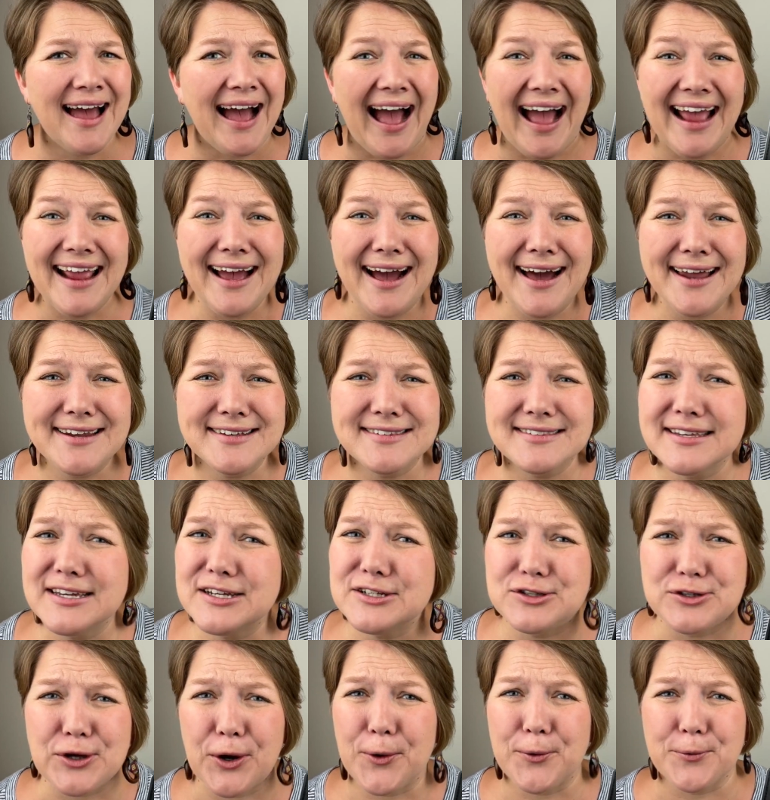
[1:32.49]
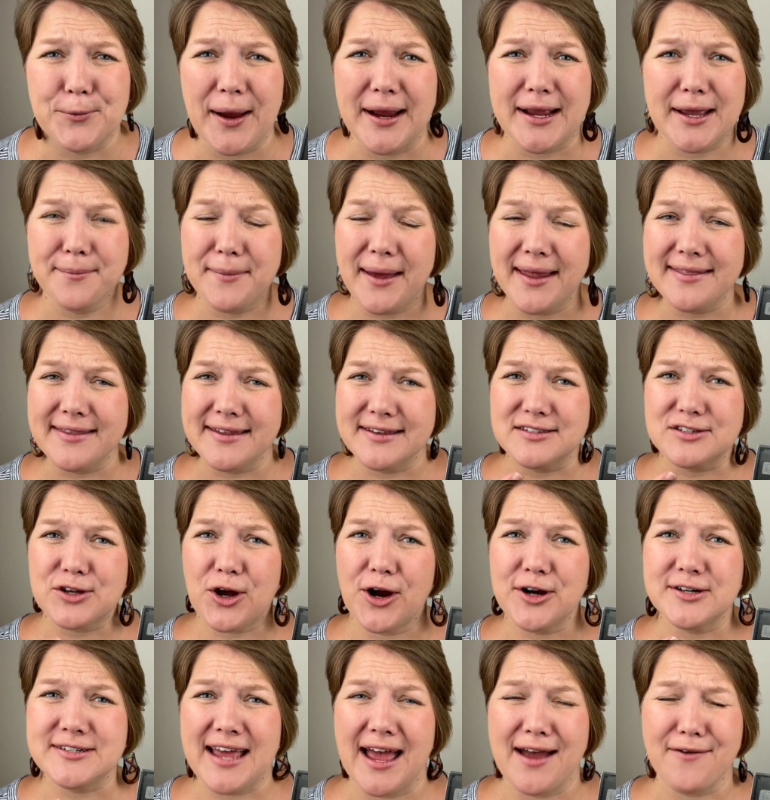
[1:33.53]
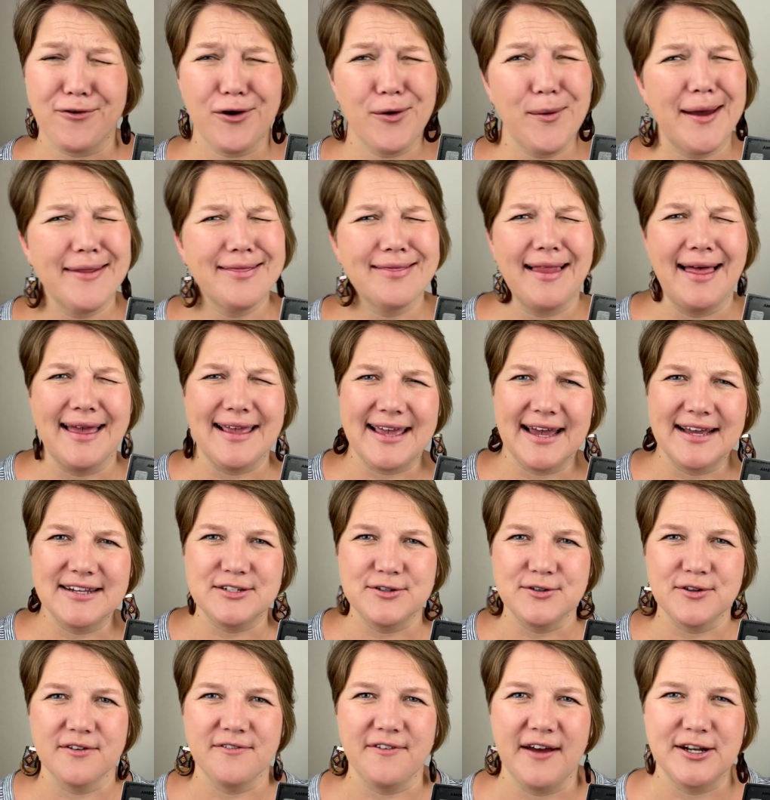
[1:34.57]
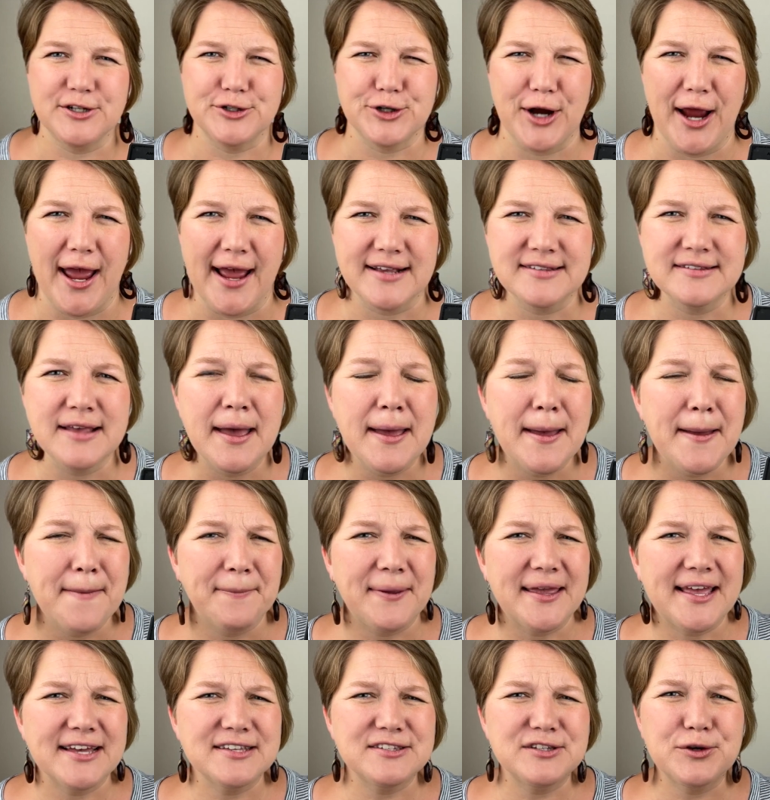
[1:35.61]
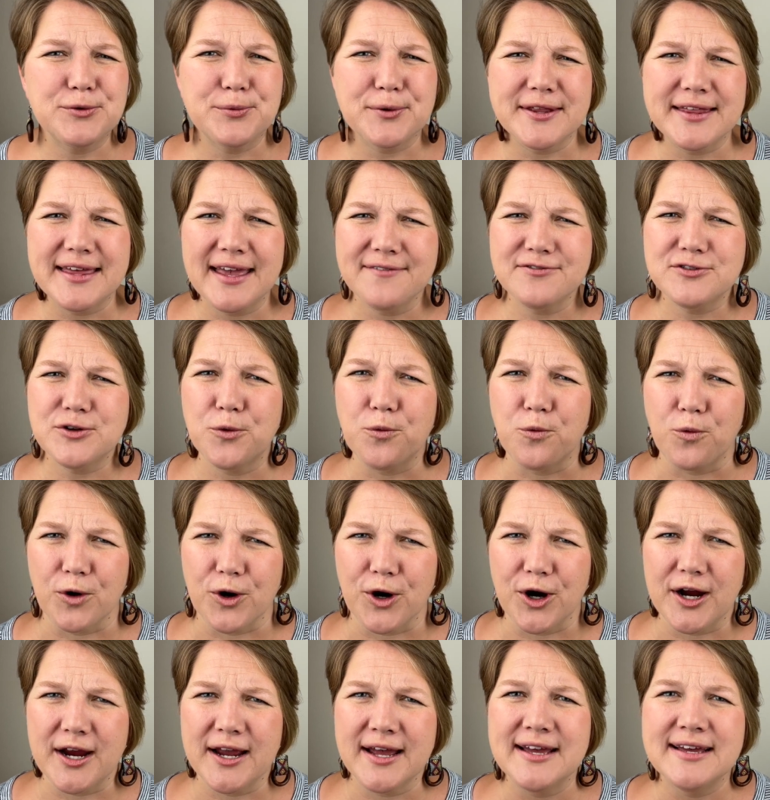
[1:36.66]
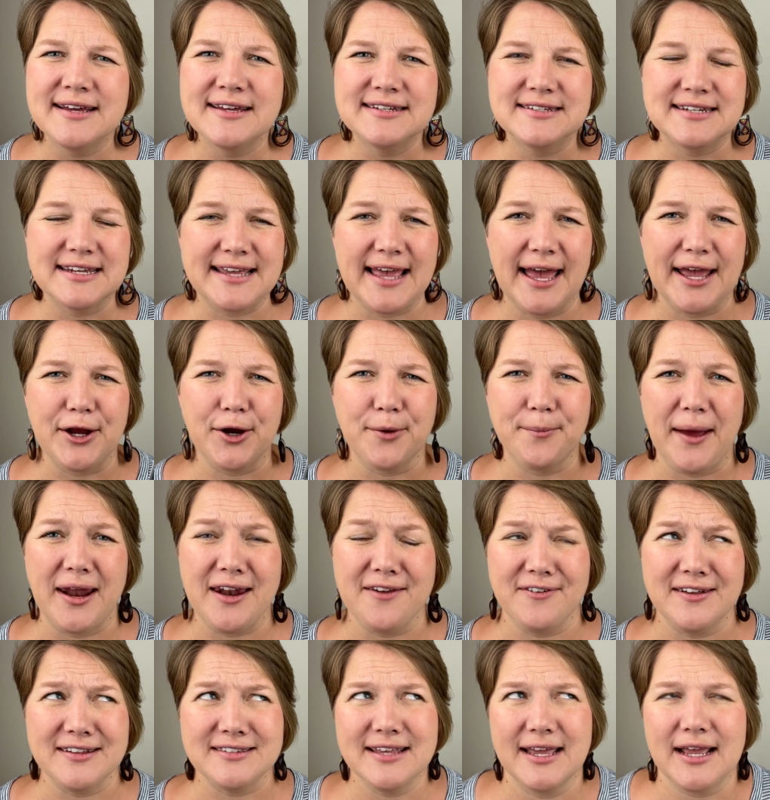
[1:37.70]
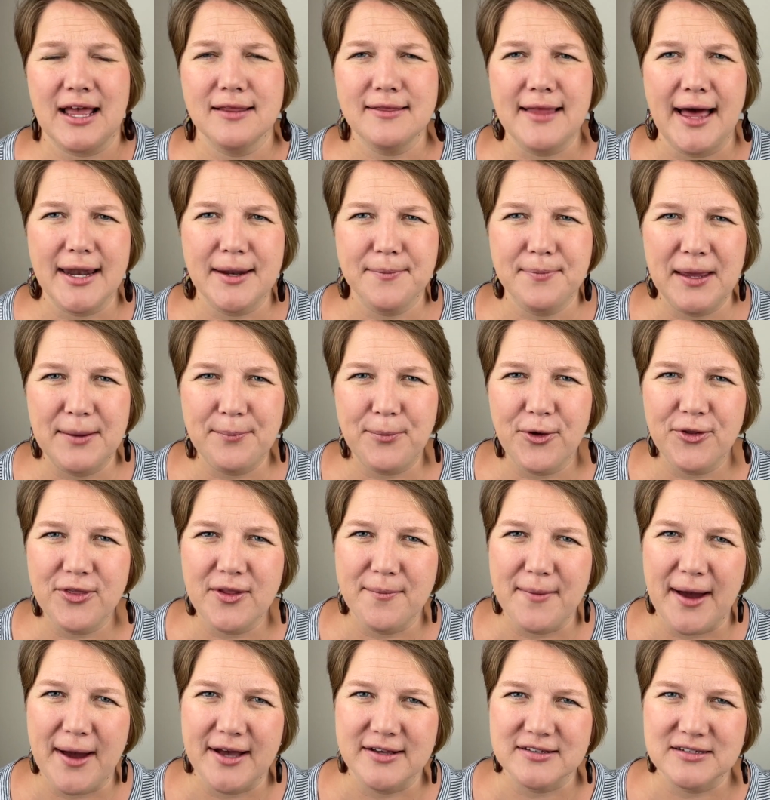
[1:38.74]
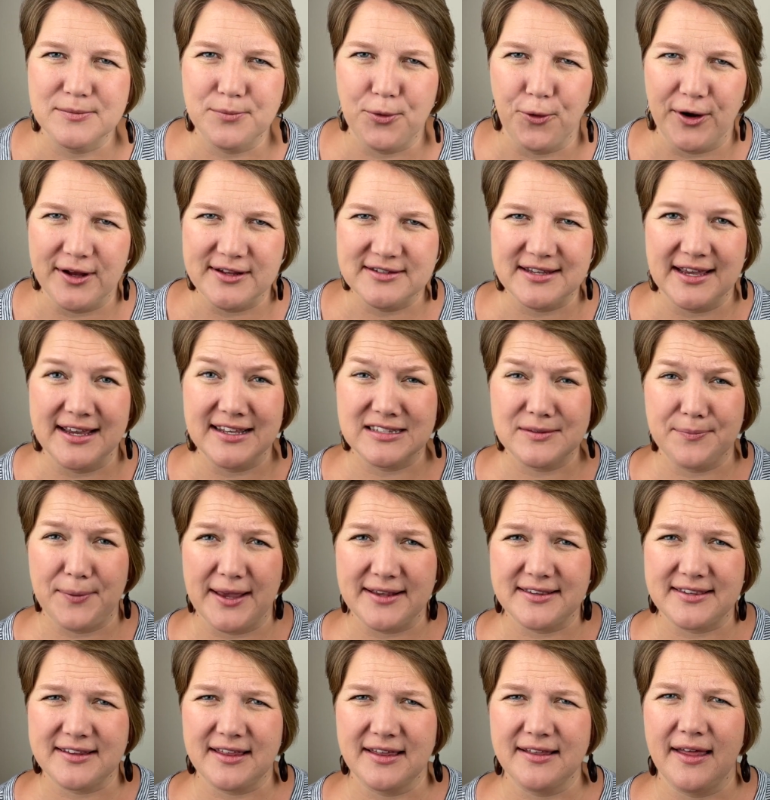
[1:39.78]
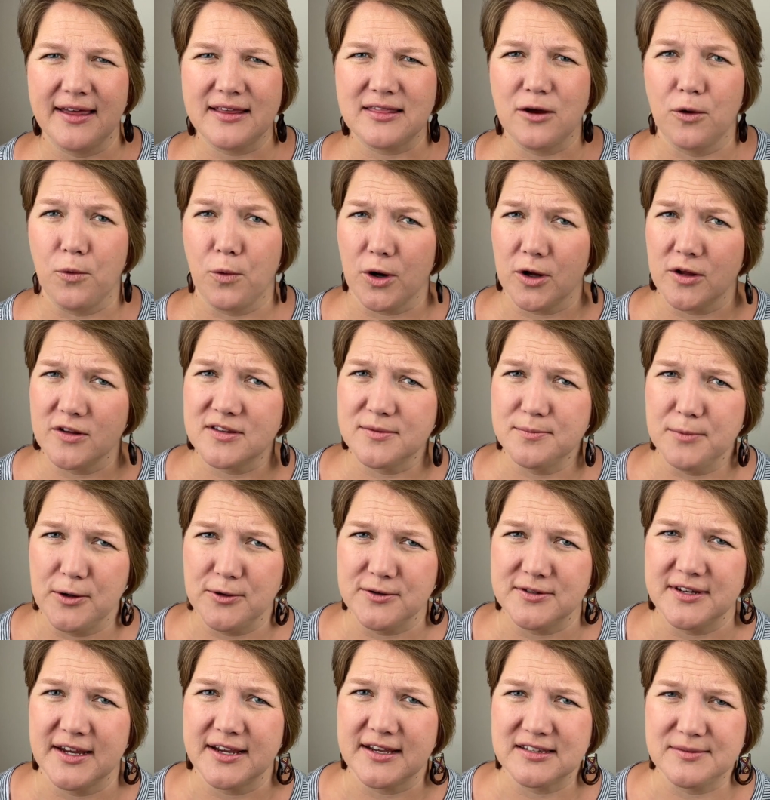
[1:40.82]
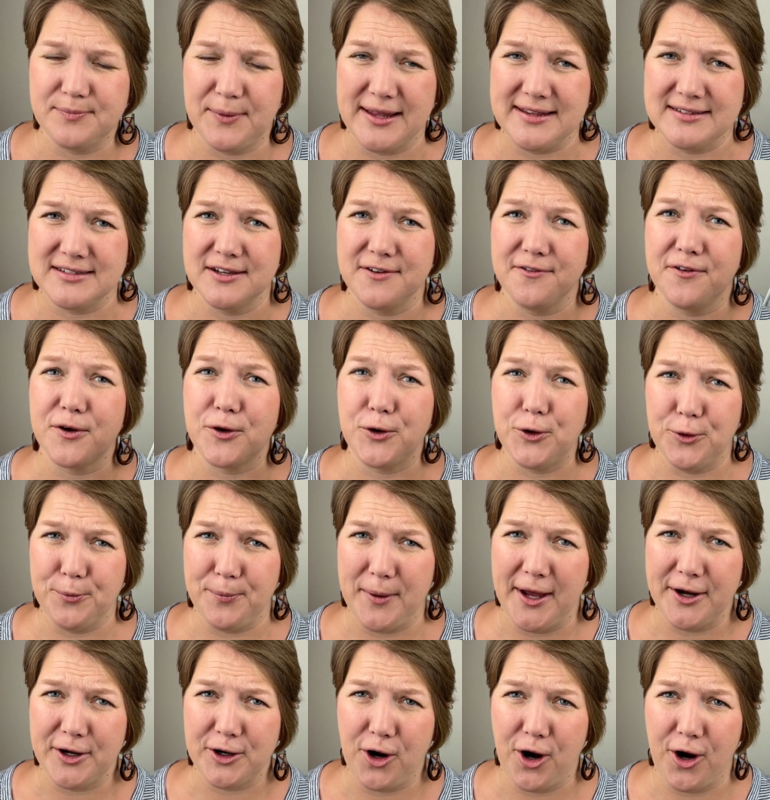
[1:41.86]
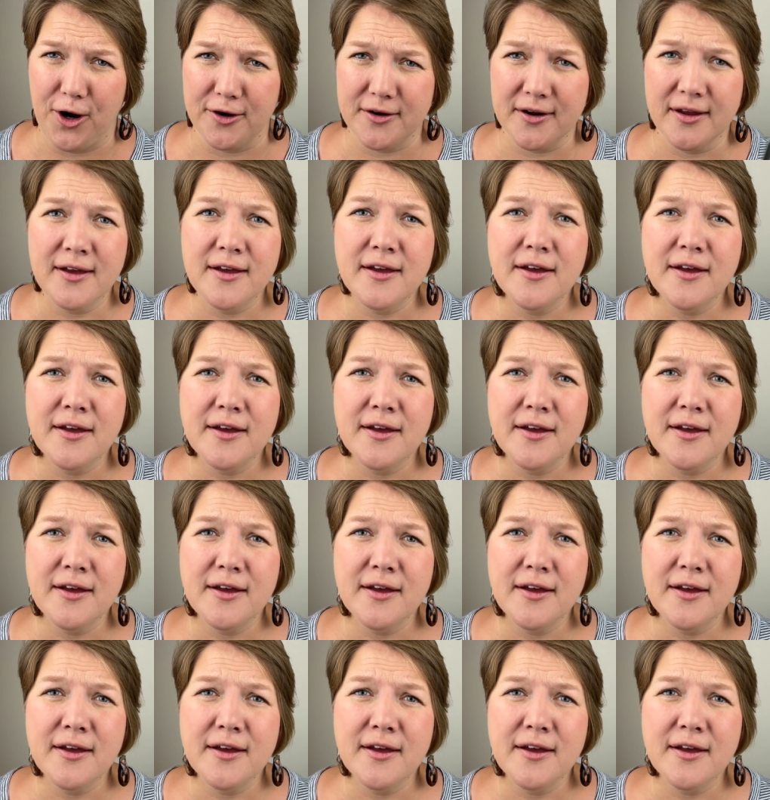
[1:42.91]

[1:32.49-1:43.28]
I honestly don't recommend this card to everyone like I do the Venture X, because you really have to work to get your benefits. Like, a lot of people in the miles and points say it's basically like the world's most expensive coupon card.